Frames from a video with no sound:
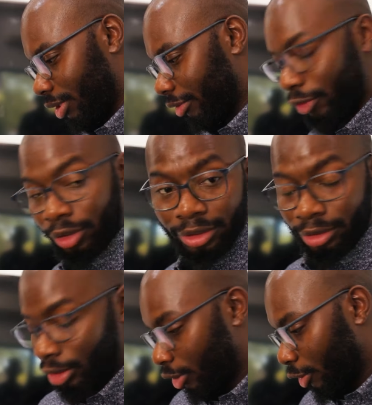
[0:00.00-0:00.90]
and voice
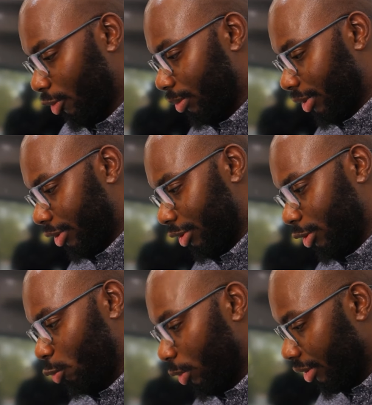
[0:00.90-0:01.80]

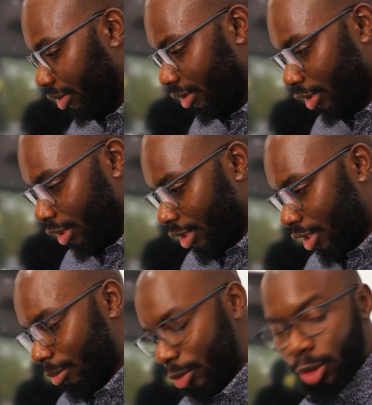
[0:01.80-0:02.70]
communication with
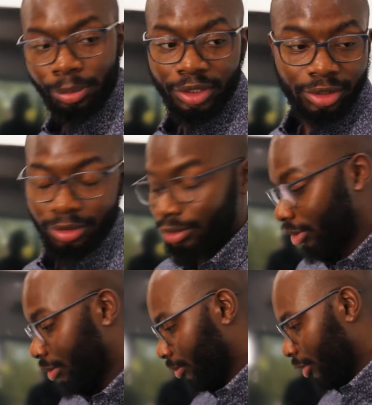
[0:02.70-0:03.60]
operatives
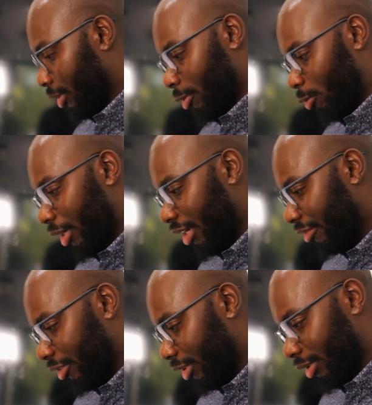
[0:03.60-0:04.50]

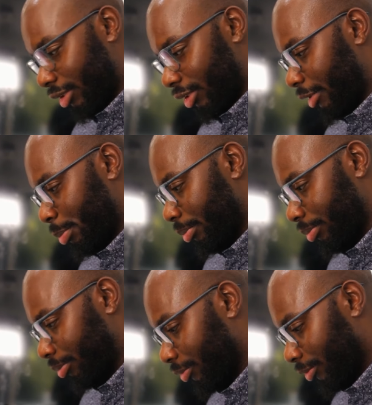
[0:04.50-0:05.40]
wherever
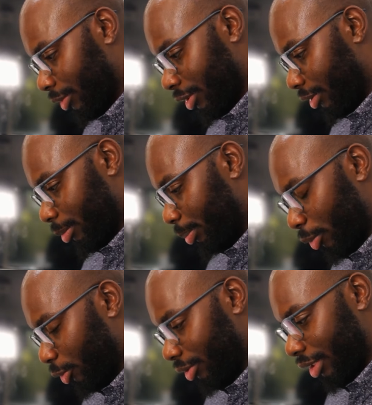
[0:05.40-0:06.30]

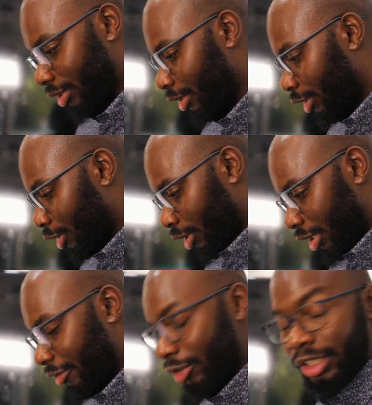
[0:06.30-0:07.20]
posted.
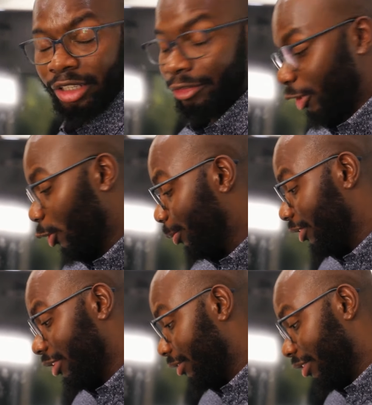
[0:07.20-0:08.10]
Even if the
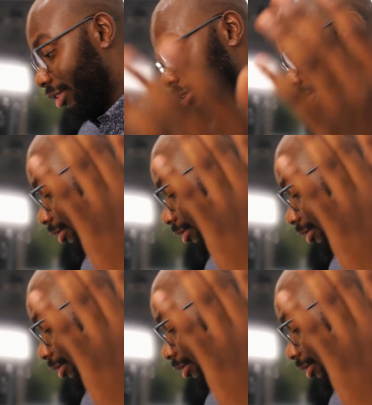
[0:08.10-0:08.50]
operative is